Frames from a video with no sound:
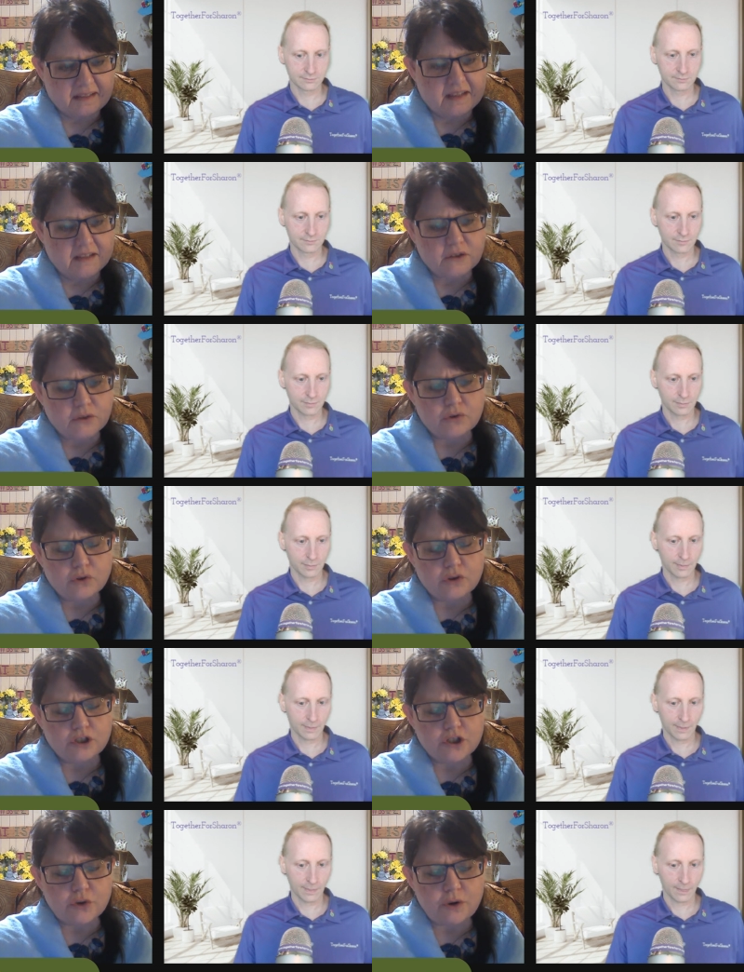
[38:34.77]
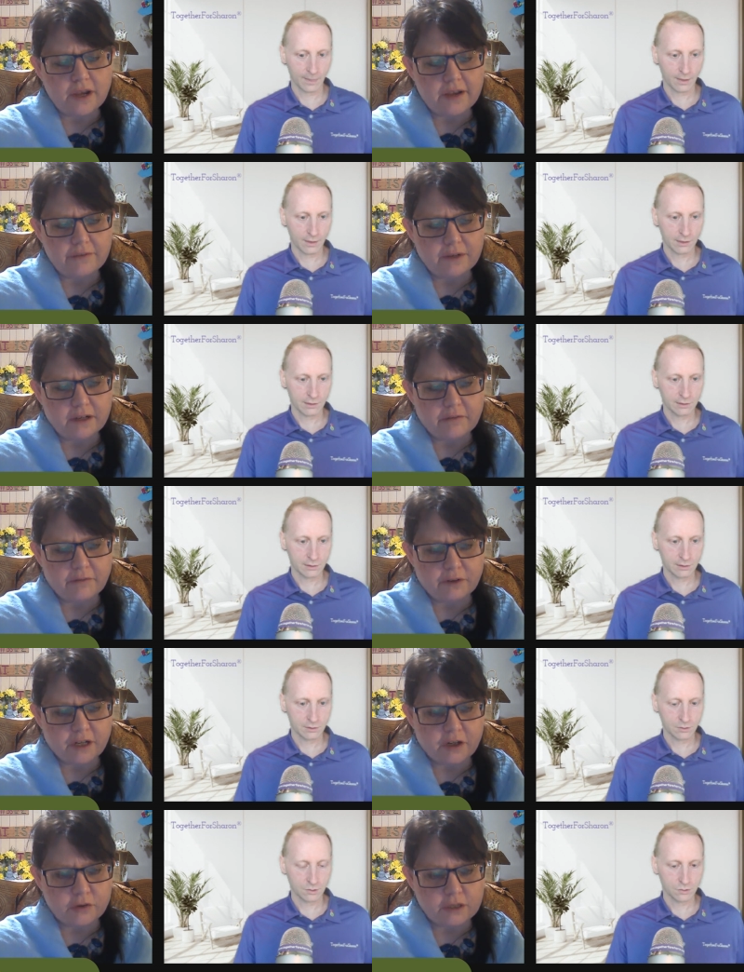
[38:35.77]
Speaker 1: So, George, do you have any
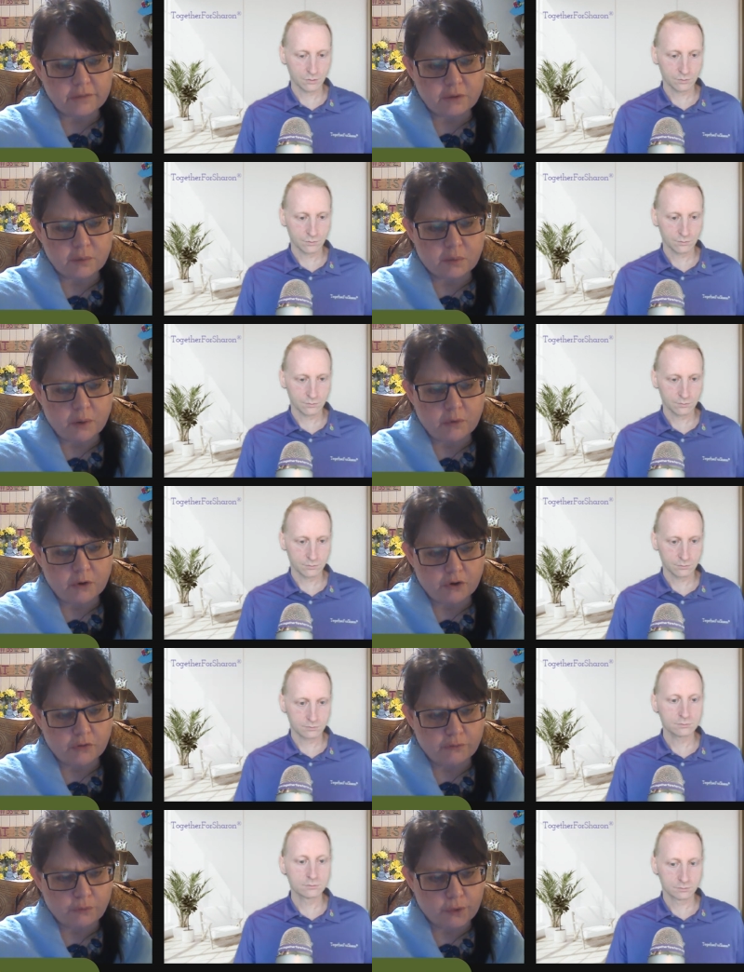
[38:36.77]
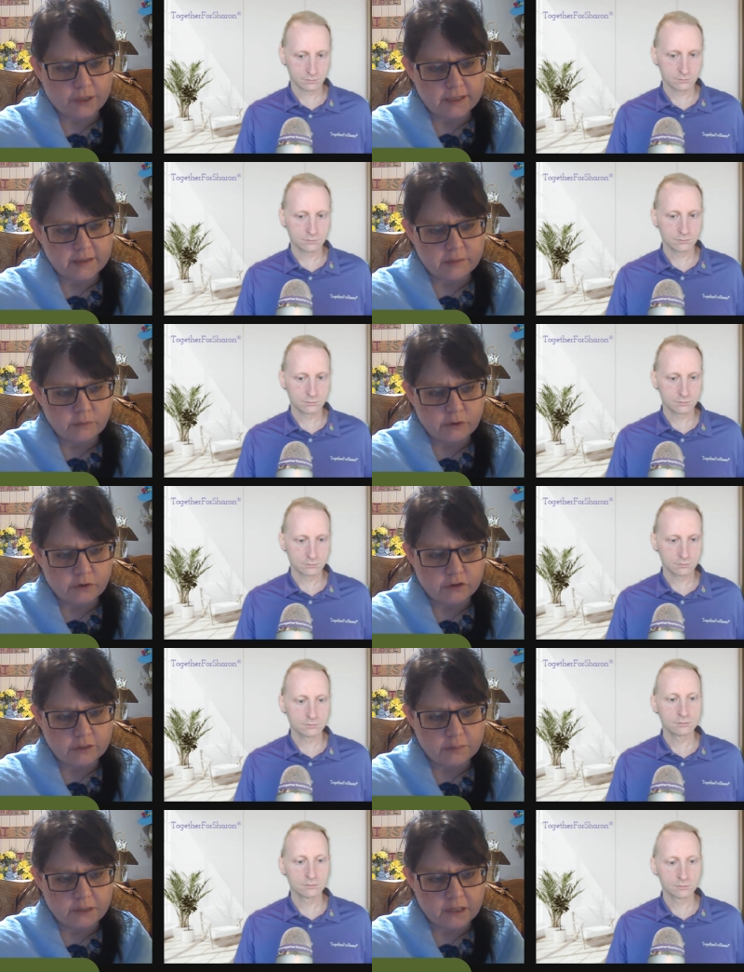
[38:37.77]
videos of your mom with her voice, with her
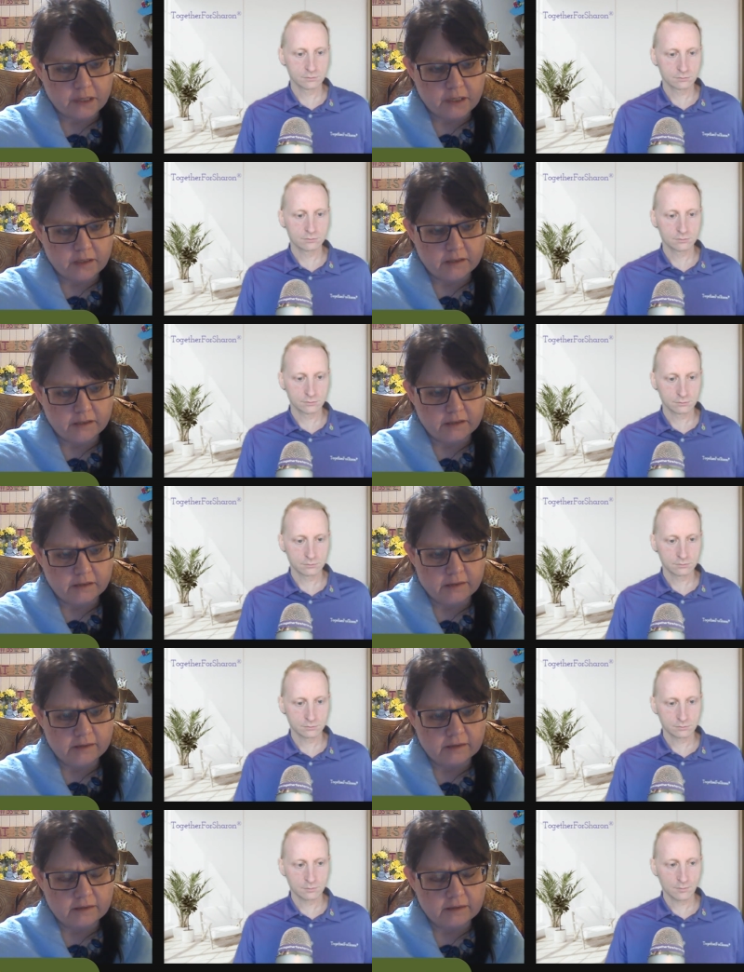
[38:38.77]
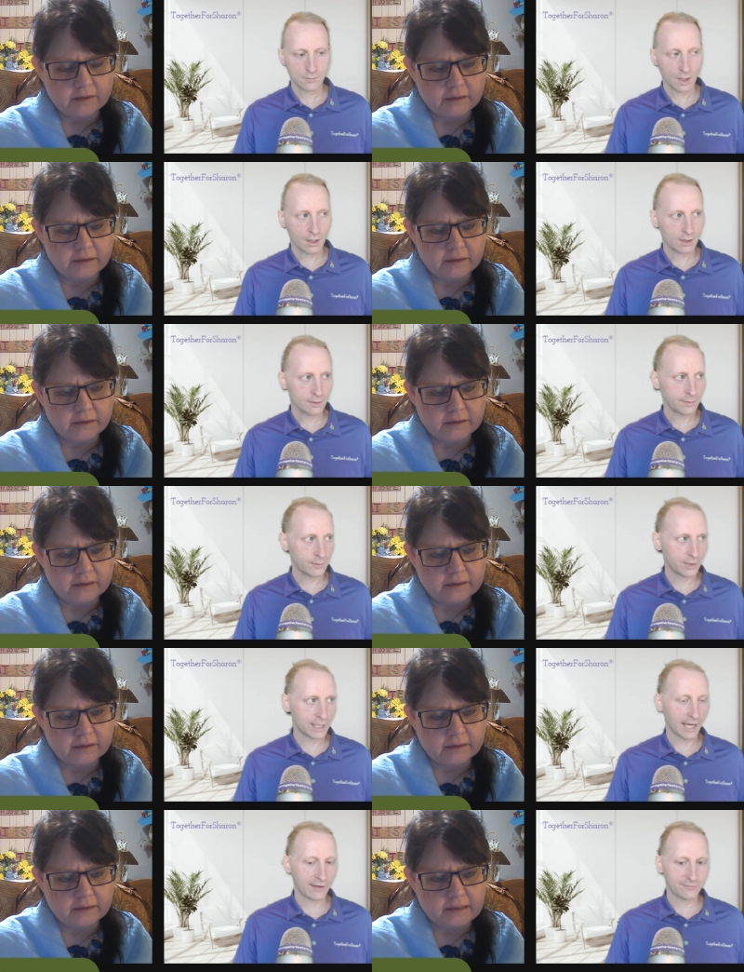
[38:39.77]
speaking?
Speaker 2: Uh, I
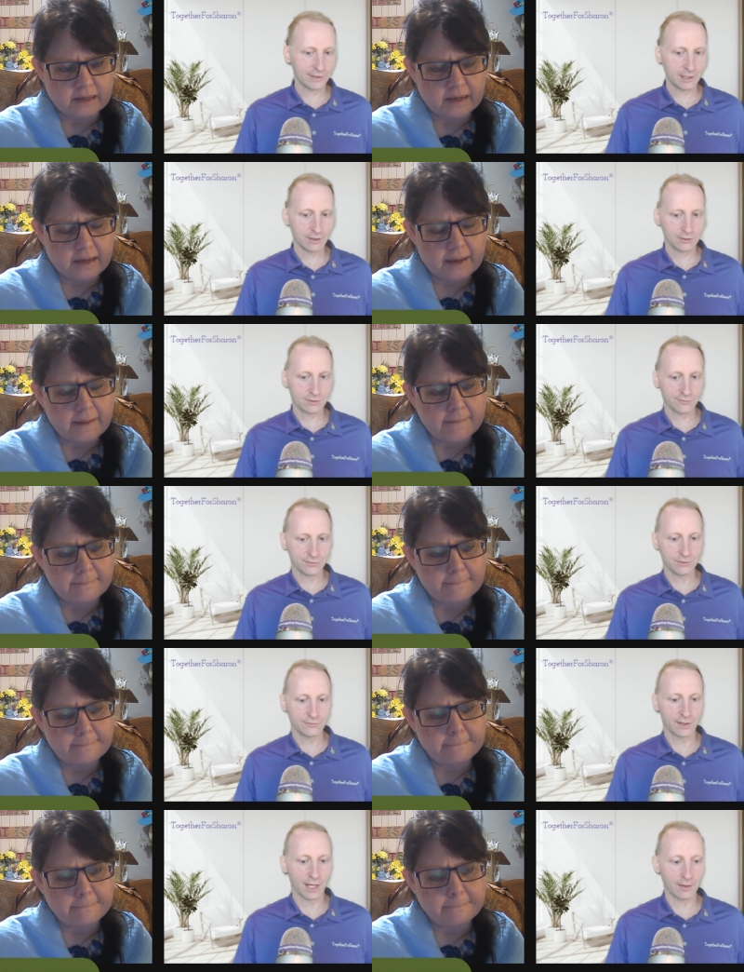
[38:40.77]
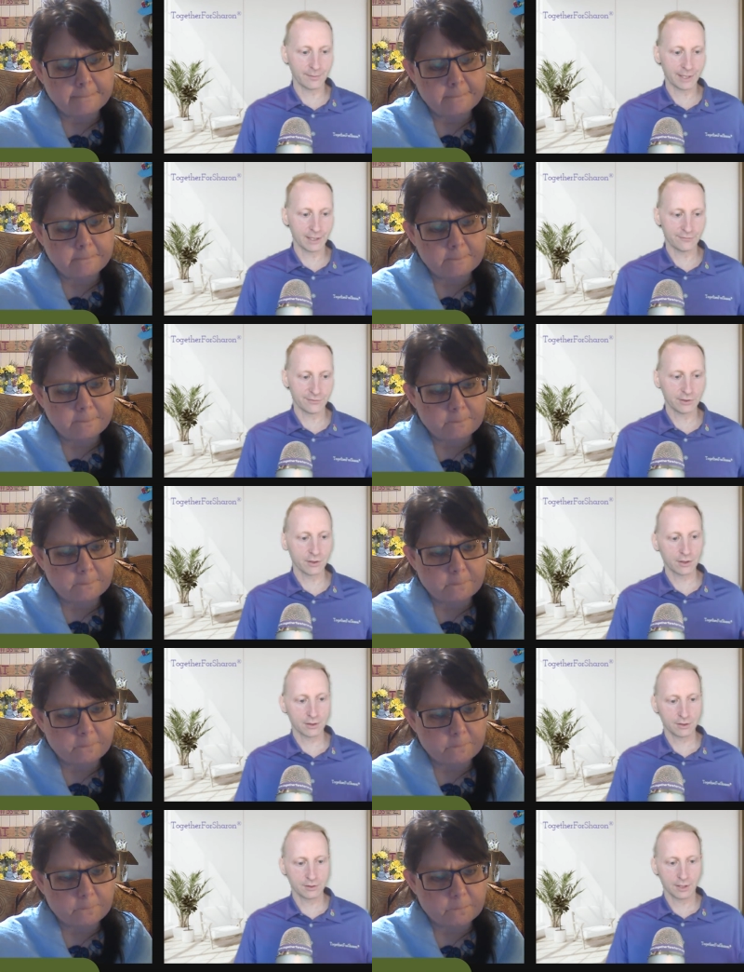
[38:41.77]
mean, we have videos. If you follow me, if you
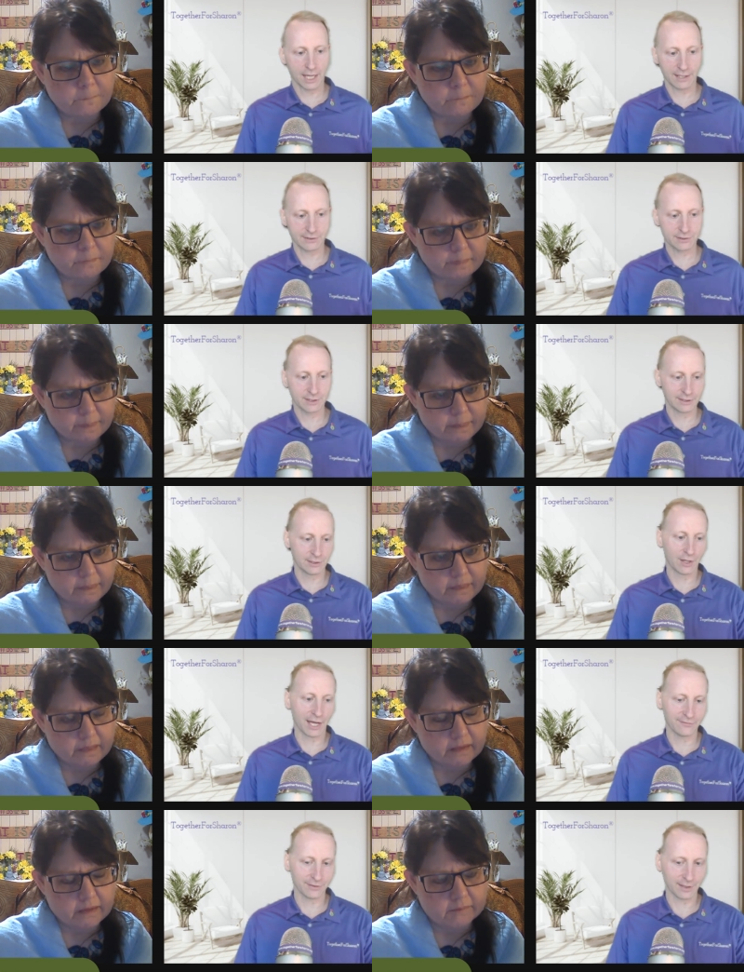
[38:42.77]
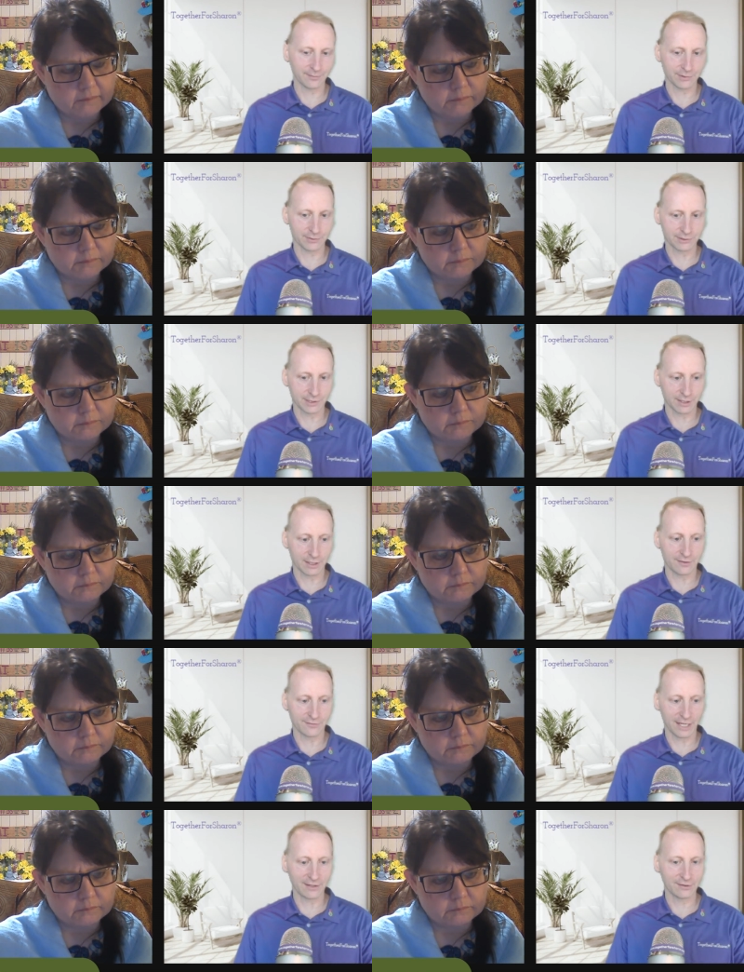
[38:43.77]
go to actually, and you have it up there, which I
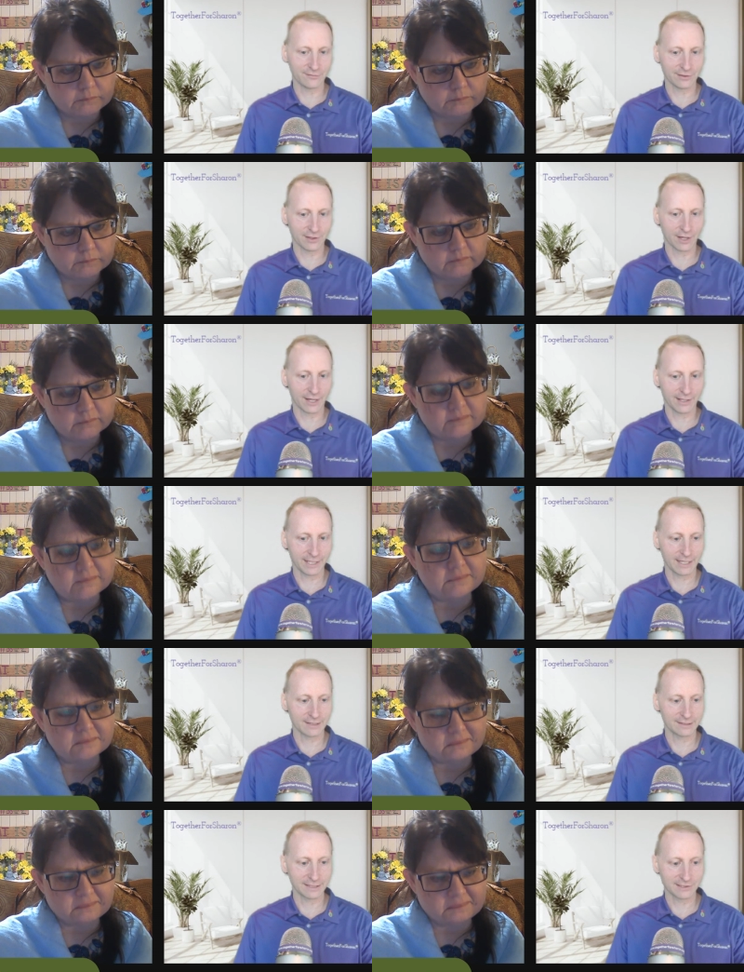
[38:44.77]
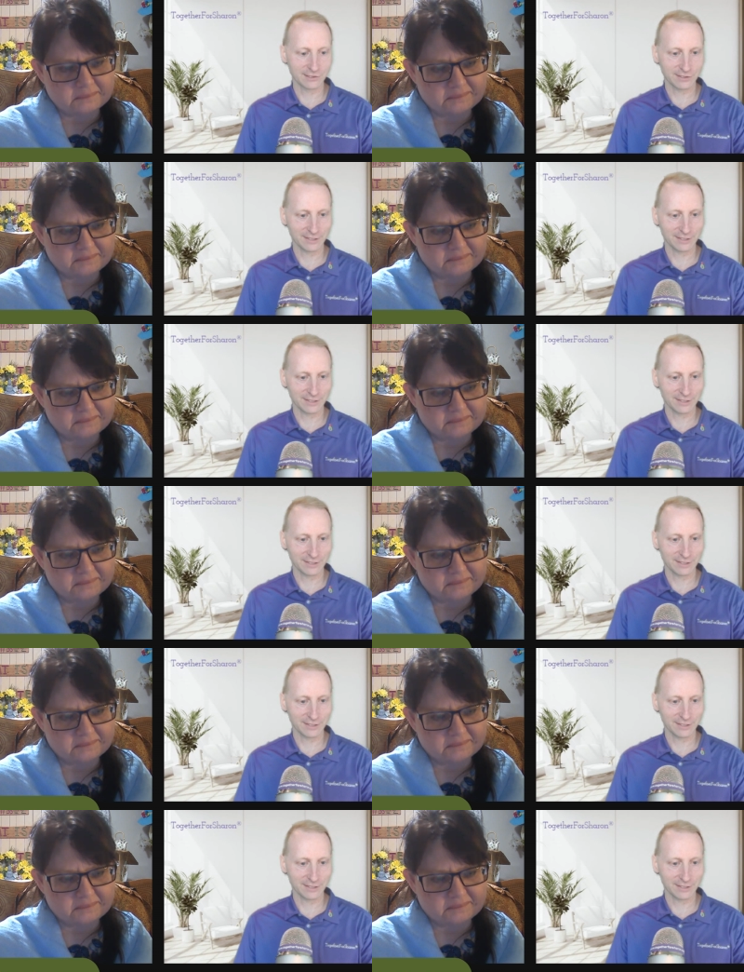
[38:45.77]
love. I don't even know how I got a link